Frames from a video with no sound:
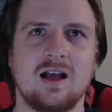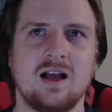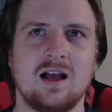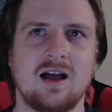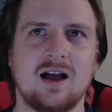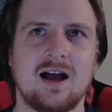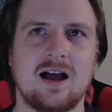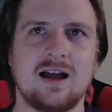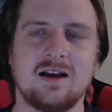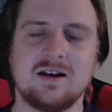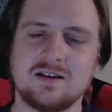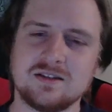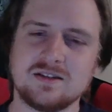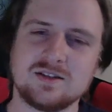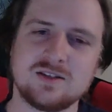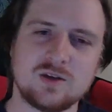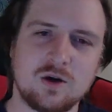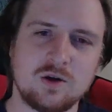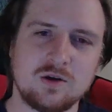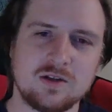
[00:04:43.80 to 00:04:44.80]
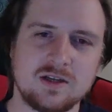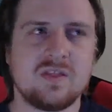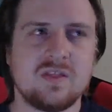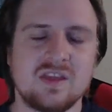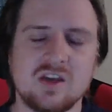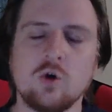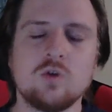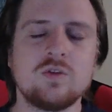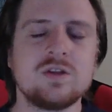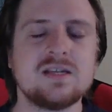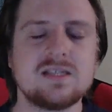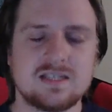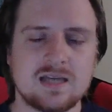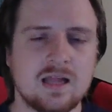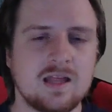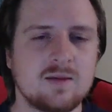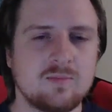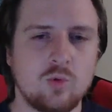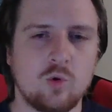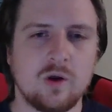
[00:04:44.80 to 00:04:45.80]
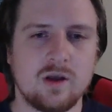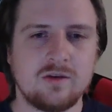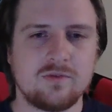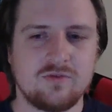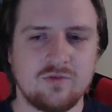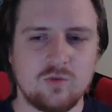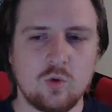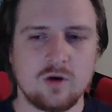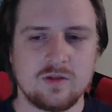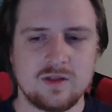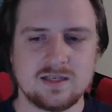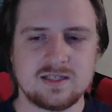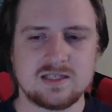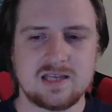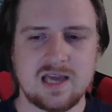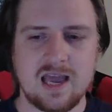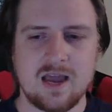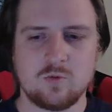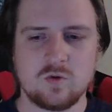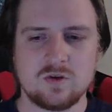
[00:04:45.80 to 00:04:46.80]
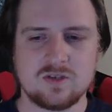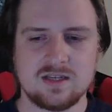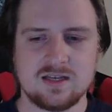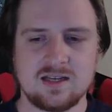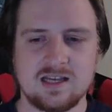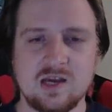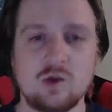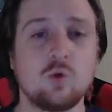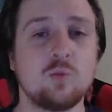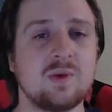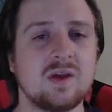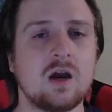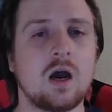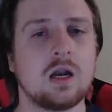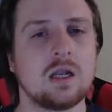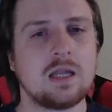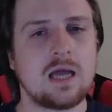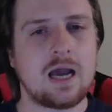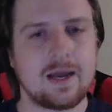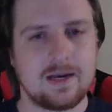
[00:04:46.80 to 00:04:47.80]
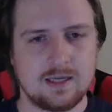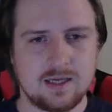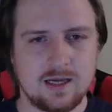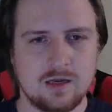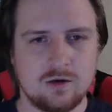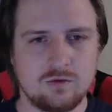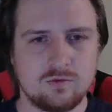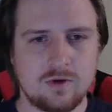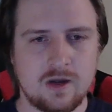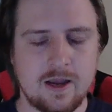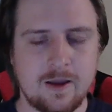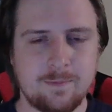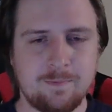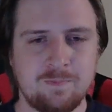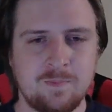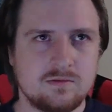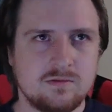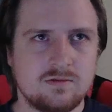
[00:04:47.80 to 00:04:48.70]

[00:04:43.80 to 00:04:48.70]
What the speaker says: I uninstalled it. The only selling point for this game was that it would be online again, right?